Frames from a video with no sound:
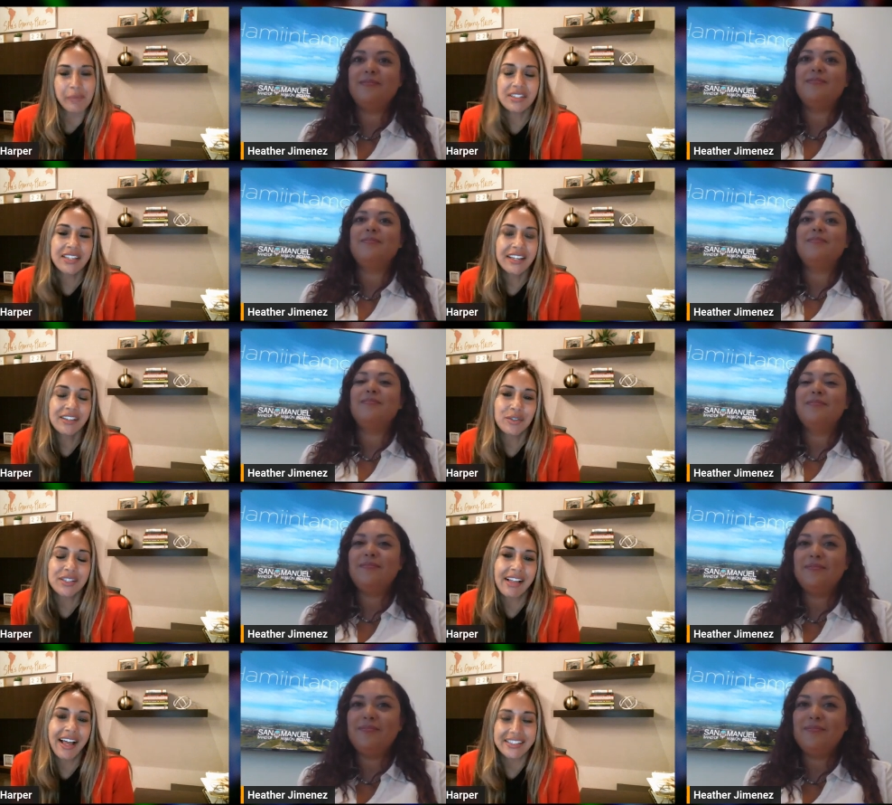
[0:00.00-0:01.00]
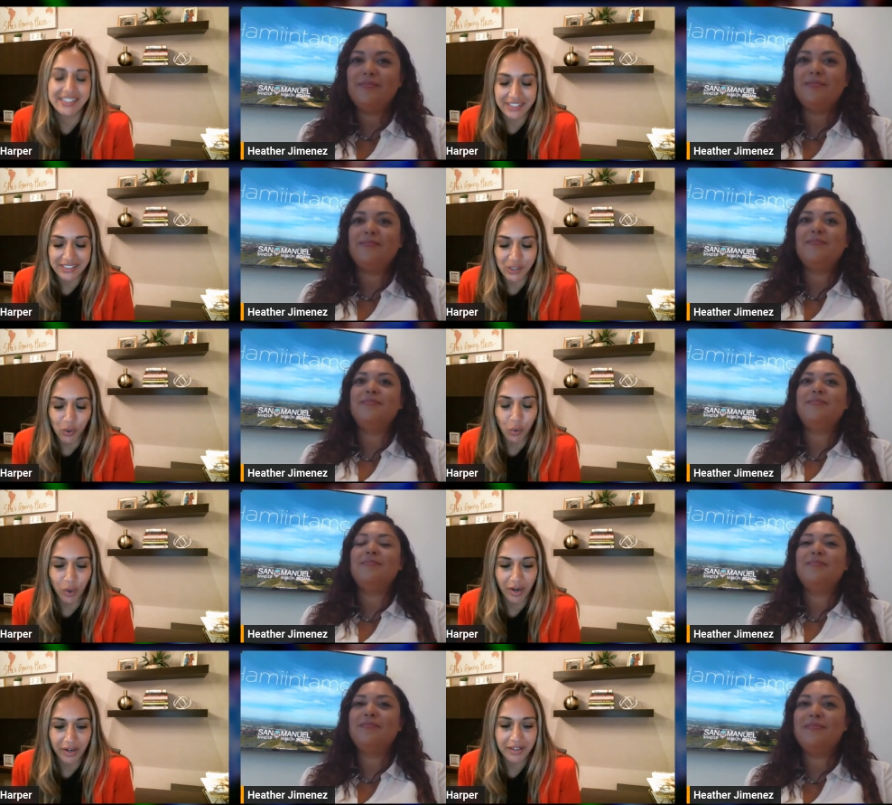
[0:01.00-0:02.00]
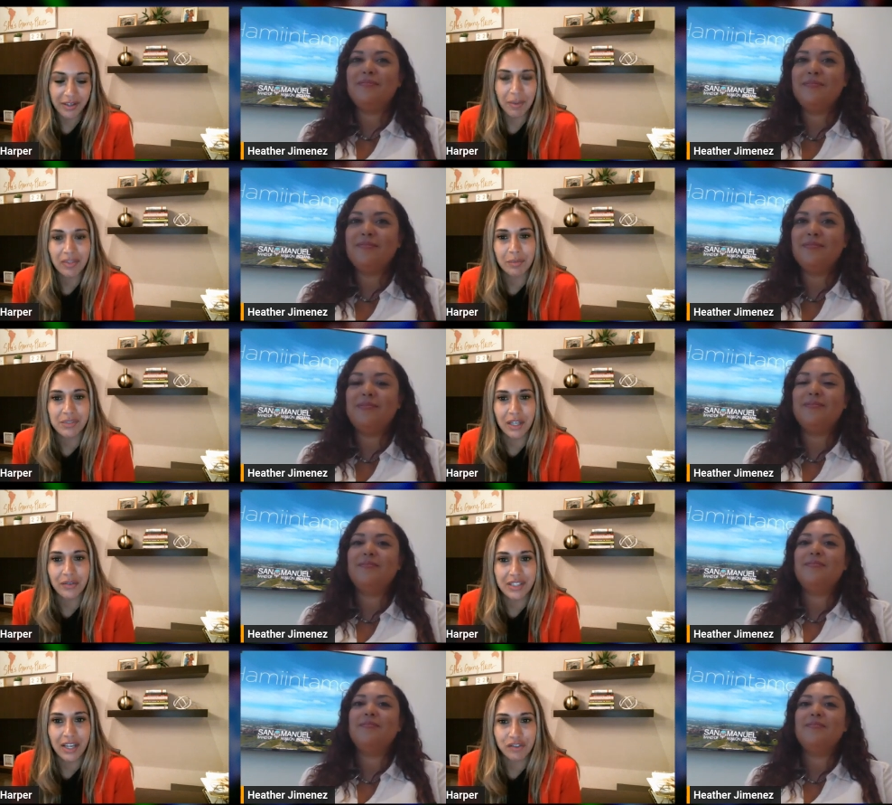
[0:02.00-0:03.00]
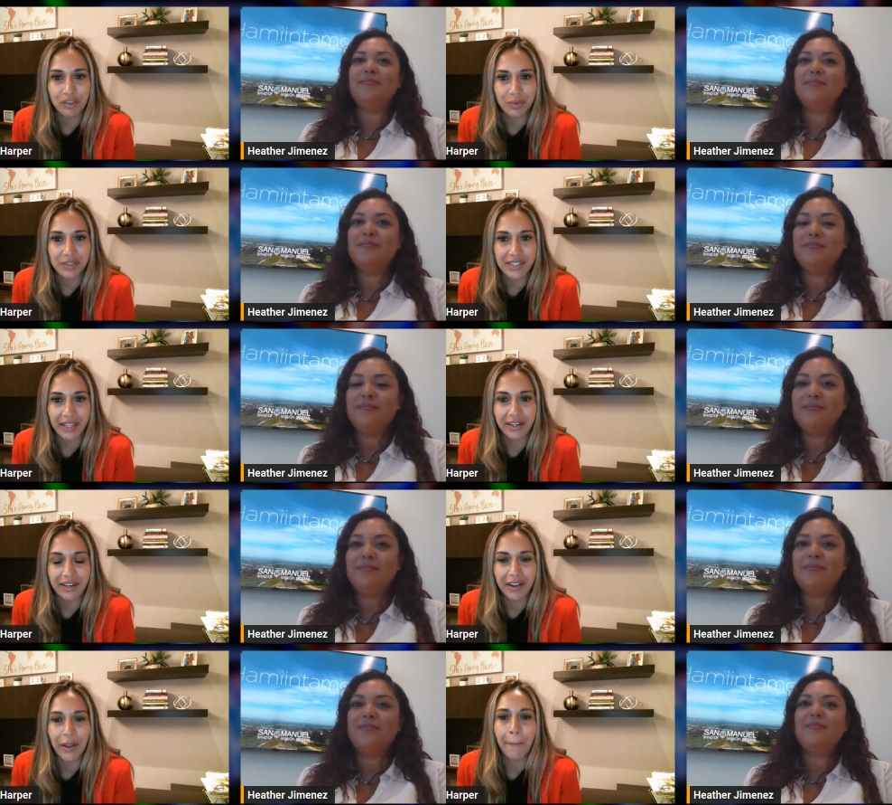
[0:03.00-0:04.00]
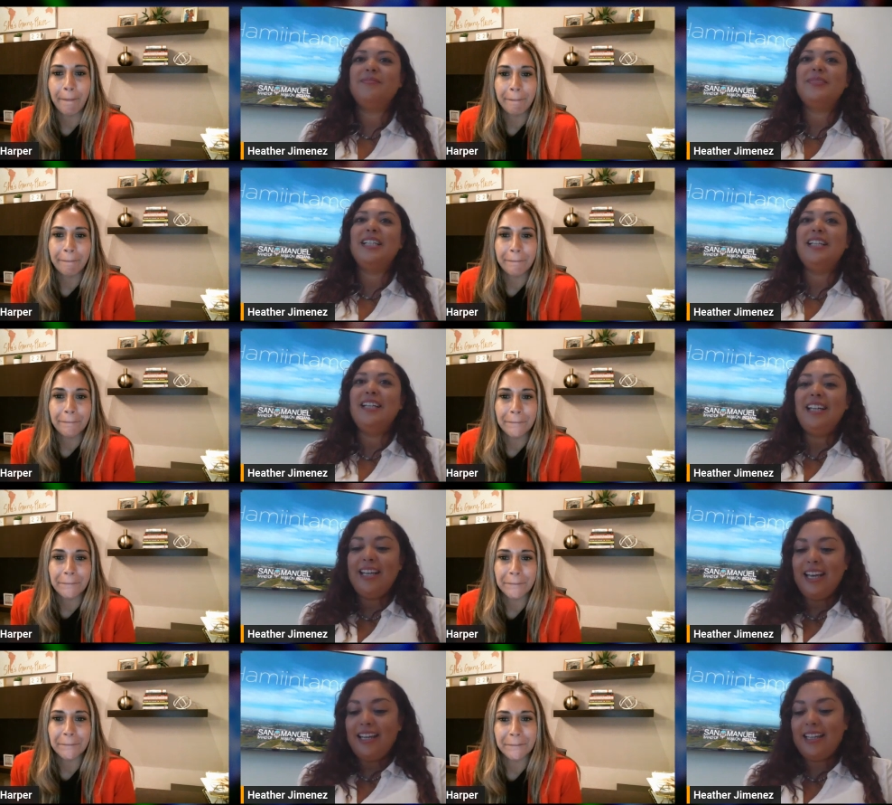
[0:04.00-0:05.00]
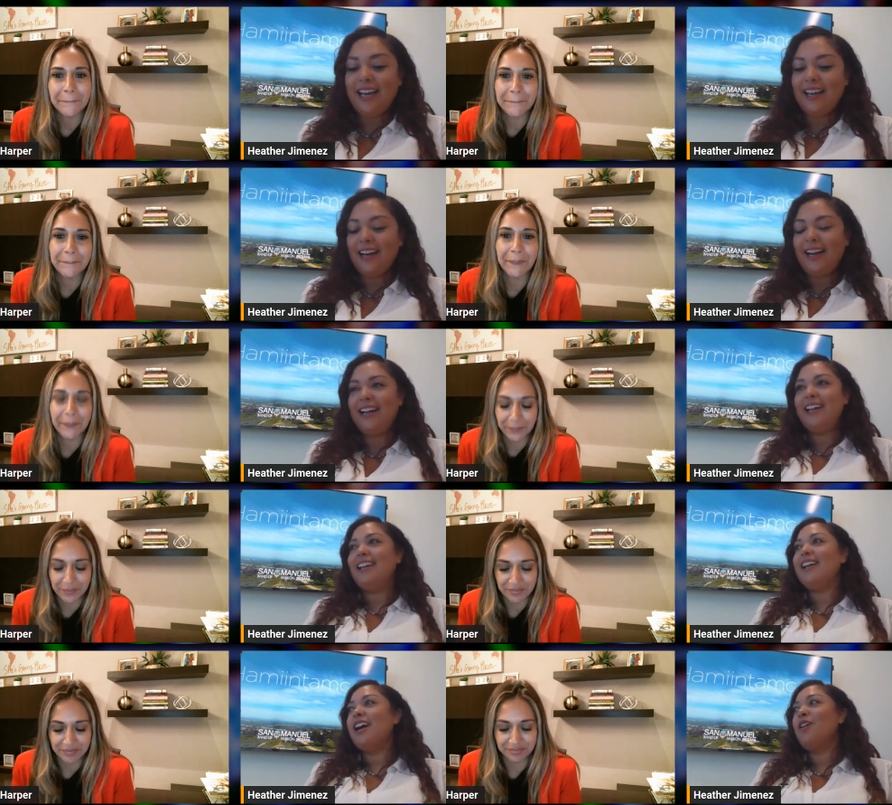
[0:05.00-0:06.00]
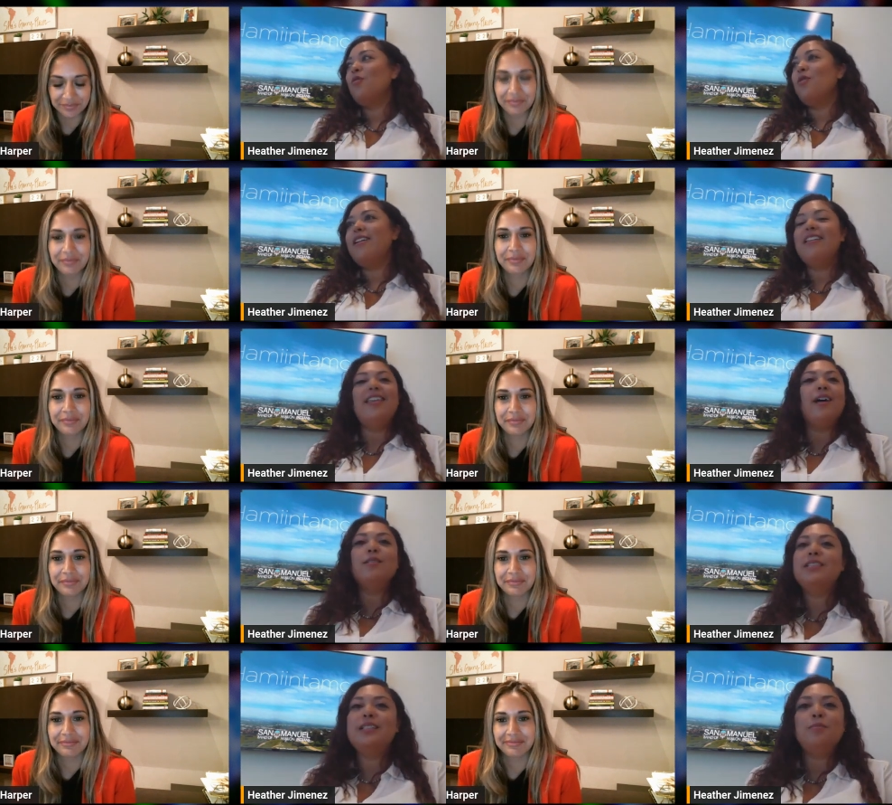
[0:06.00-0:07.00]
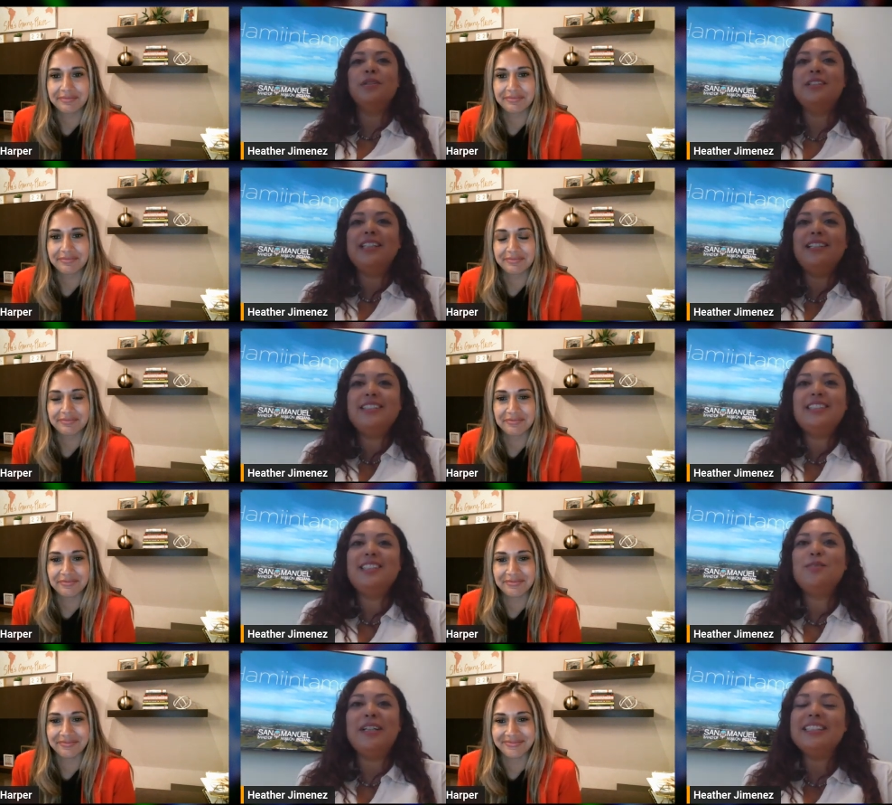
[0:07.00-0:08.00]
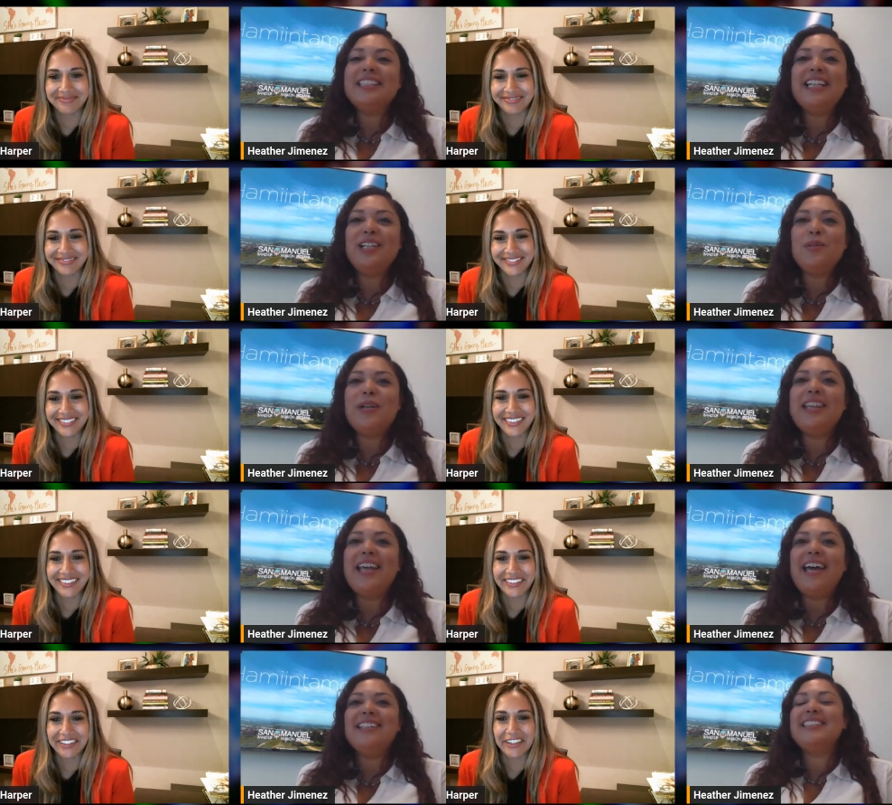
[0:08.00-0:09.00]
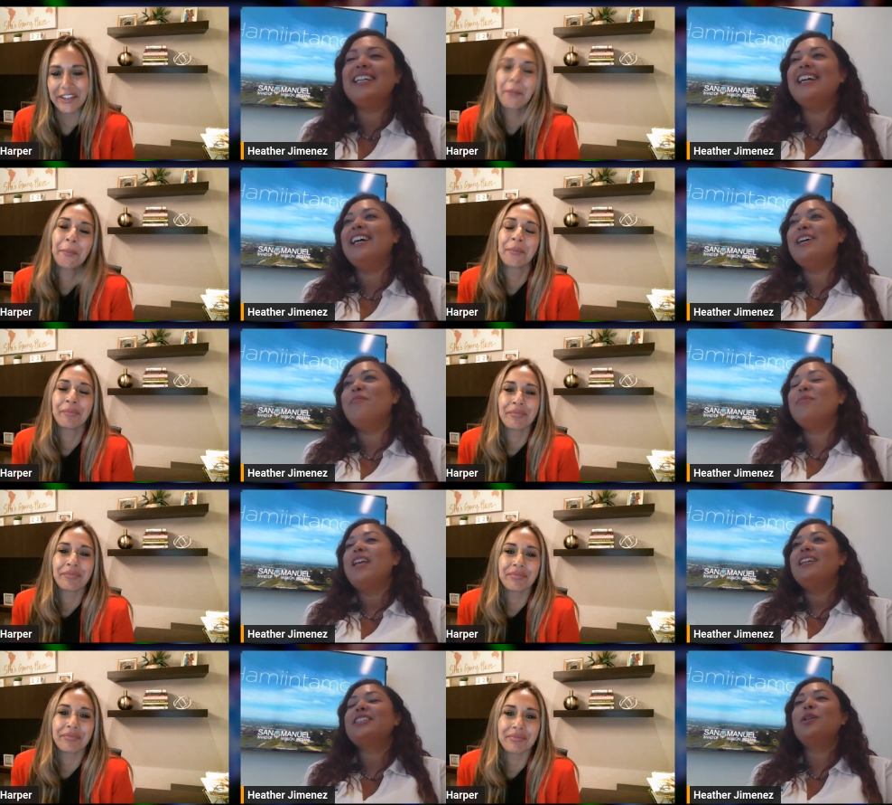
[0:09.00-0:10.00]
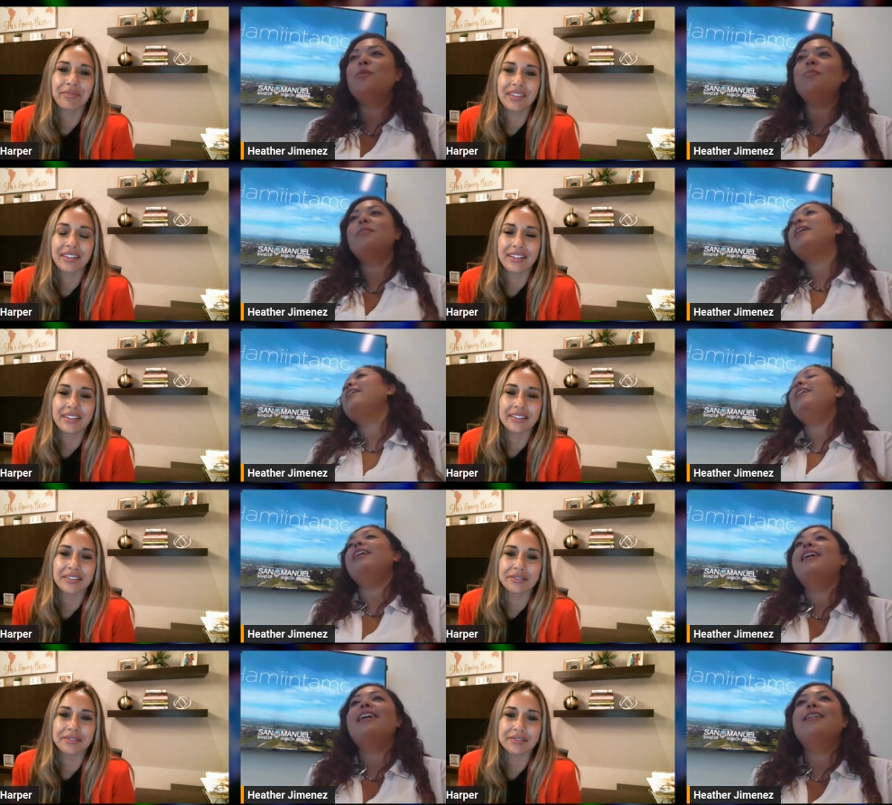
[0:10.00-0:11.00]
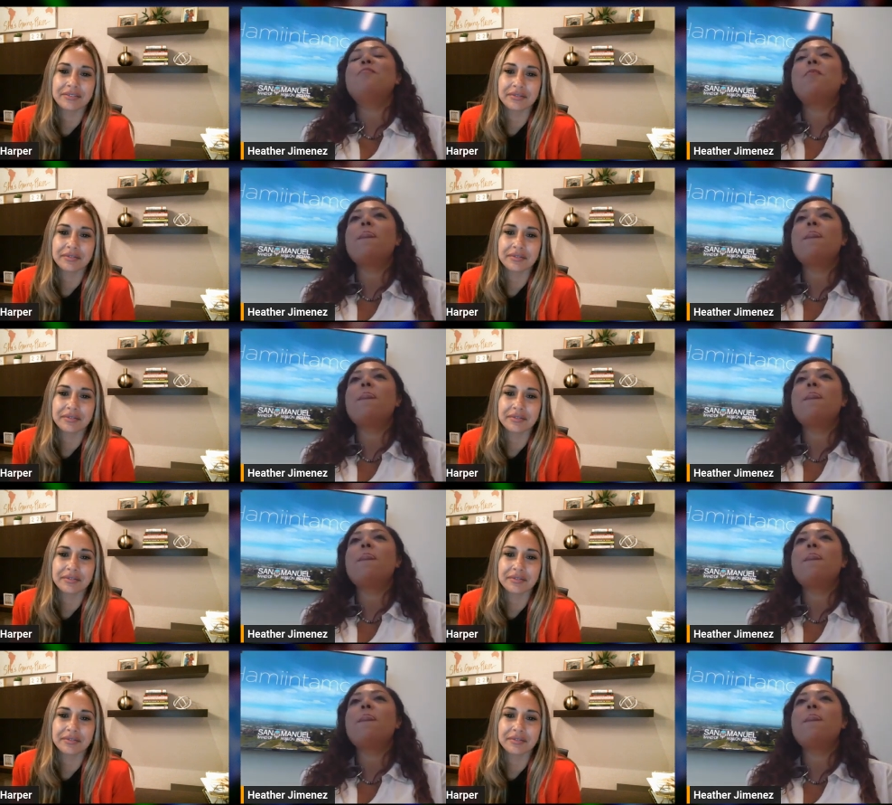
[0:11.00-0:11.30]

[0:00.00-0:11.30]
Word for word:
Speaker 1: to take those classes or commit themselves 100% yeah i
Speaker 2: 1000% resonate with that um, so my um,